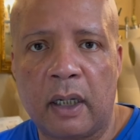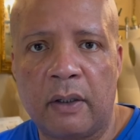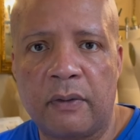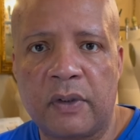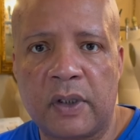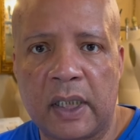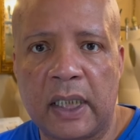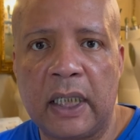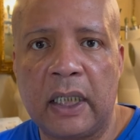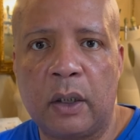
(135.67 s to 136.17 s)

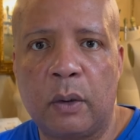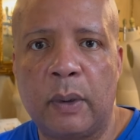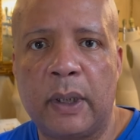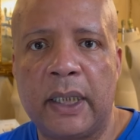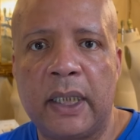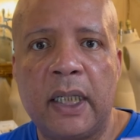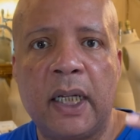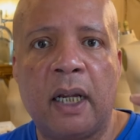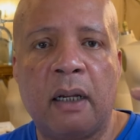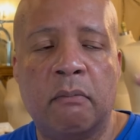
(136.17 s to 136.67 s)
of
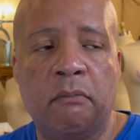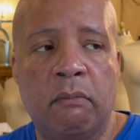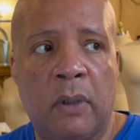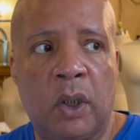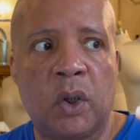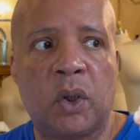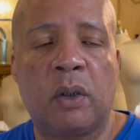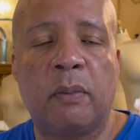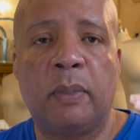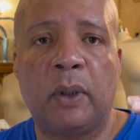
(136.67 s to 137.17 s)
sequin and
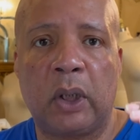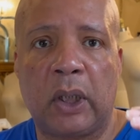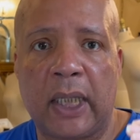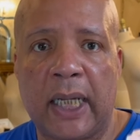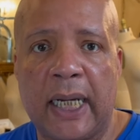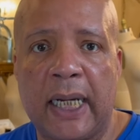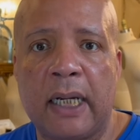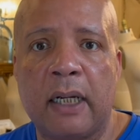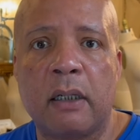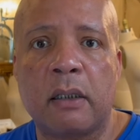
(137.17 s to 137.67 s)
multiple
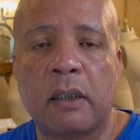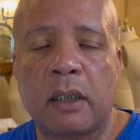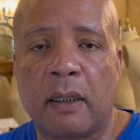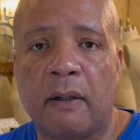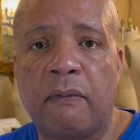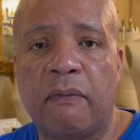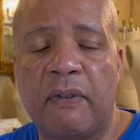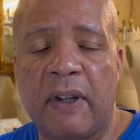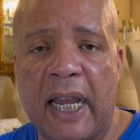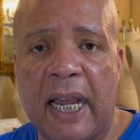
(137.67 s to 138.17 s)
layers
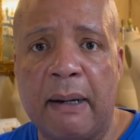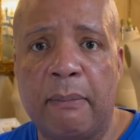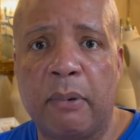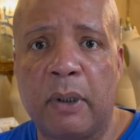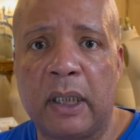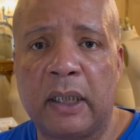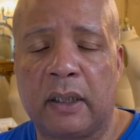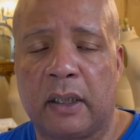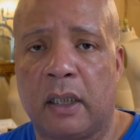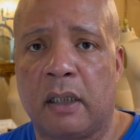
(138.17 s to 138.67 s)
of
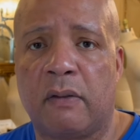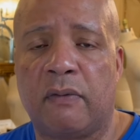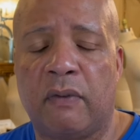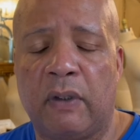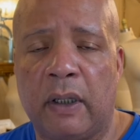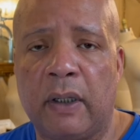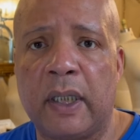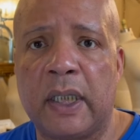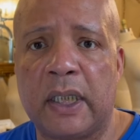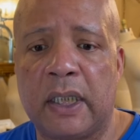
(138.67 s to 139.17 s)
fabric. That's
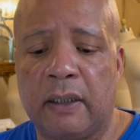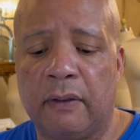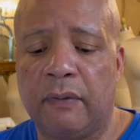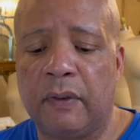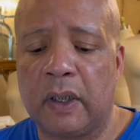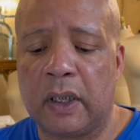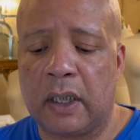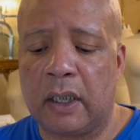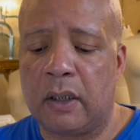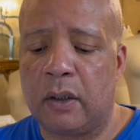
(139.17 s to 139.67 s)
very
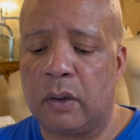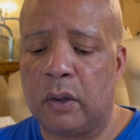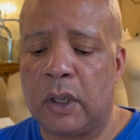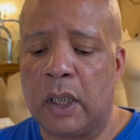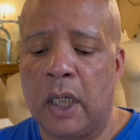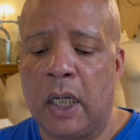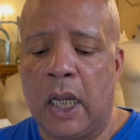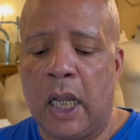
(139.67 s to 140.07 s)
difficult.